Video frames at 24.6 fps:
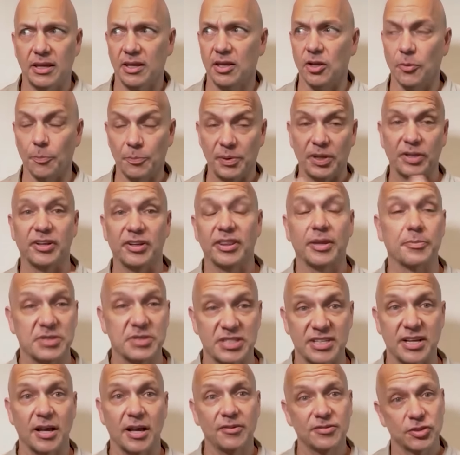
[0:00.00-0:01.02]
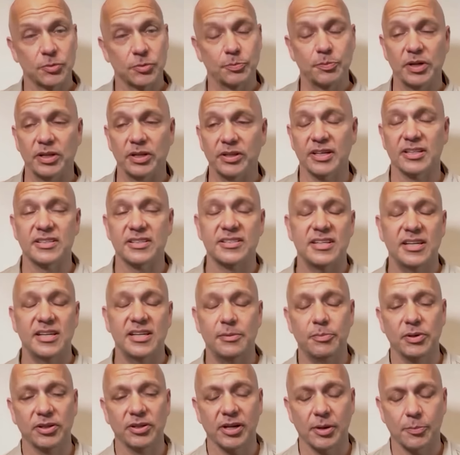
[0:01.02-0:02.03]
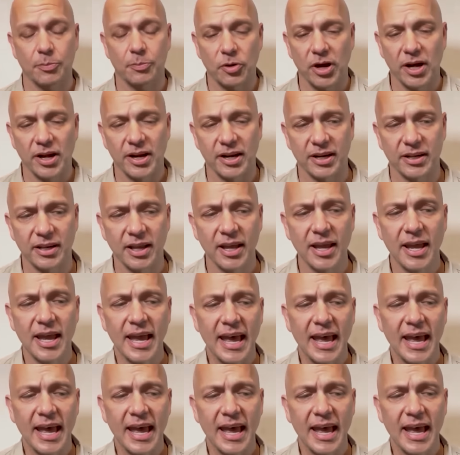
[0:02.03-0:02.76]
you know building themselves or building a team, building a product.